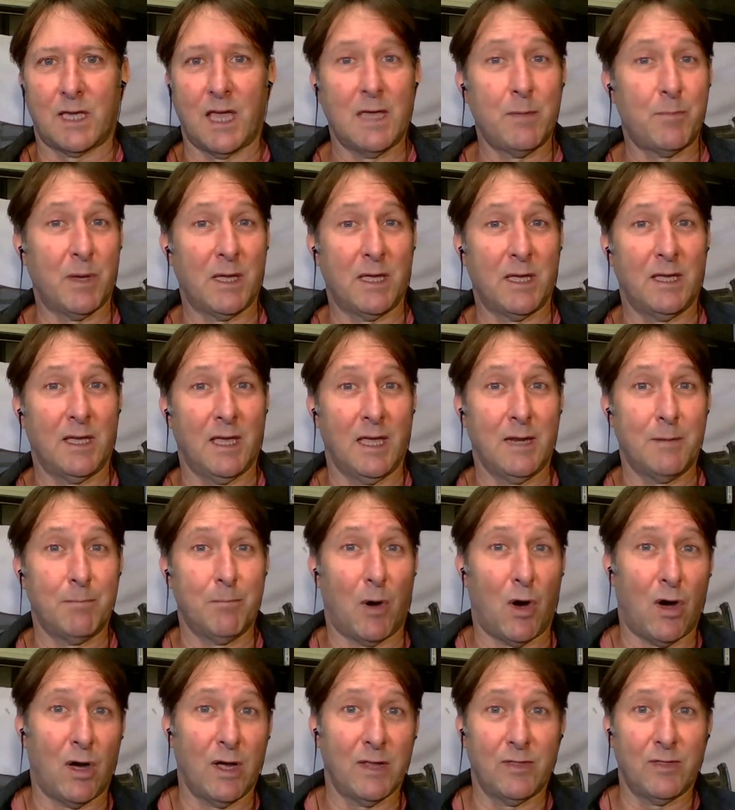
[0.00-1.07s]
keeping in
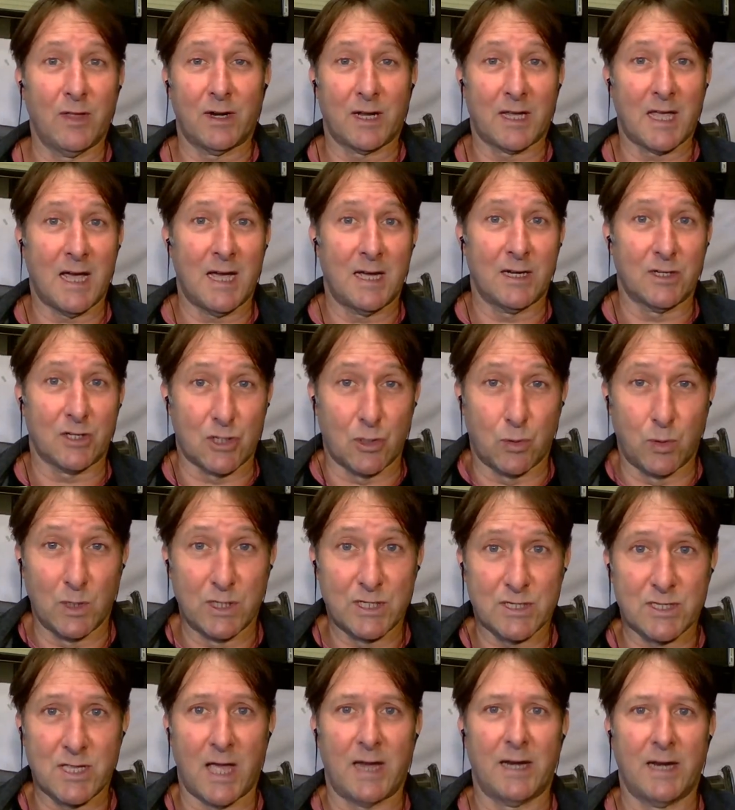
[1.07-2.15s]
mind that I can't
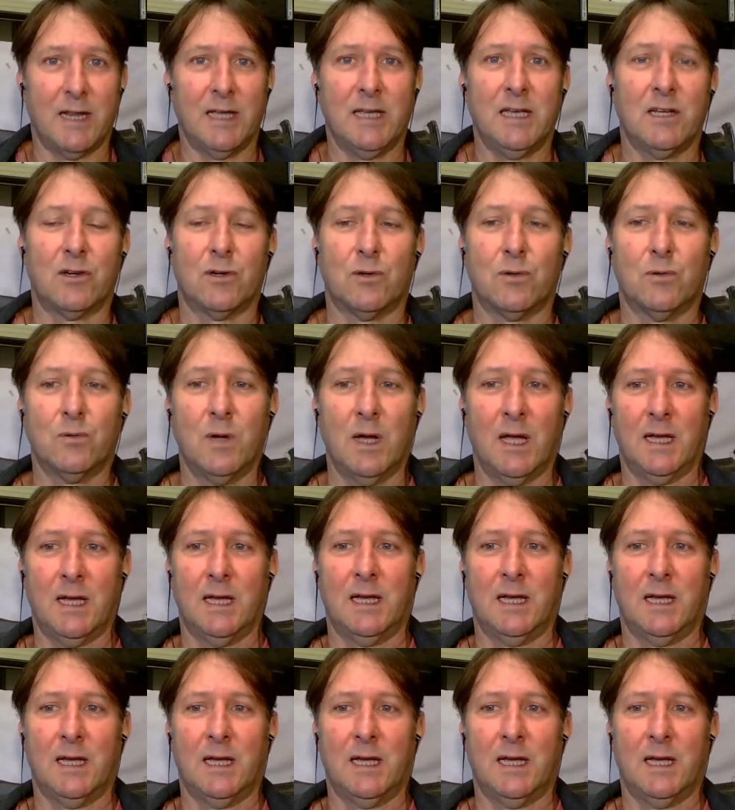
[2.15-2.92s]
twist that knee at all.